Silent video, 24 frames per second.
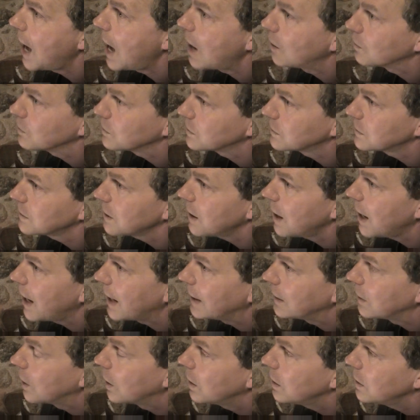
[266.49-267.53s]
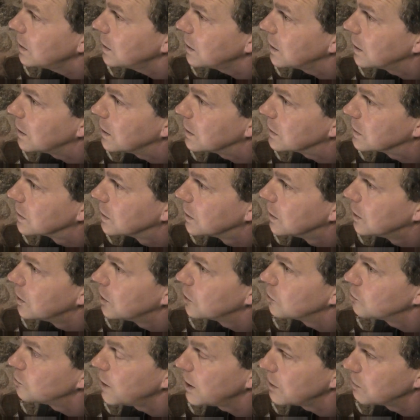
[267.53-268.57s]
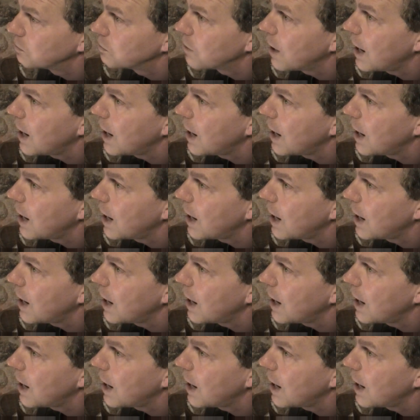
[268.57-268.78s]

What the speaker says: outside heard Red